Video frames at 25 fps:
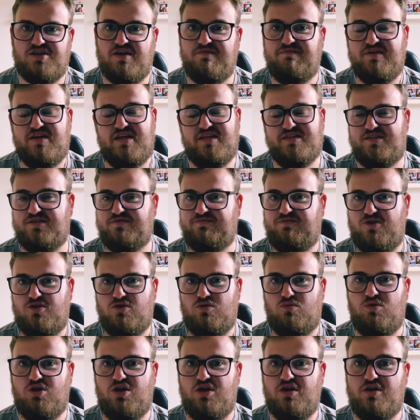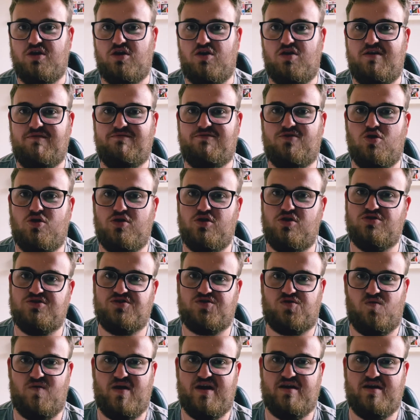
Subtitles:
for Daz's final word, I've got Oscar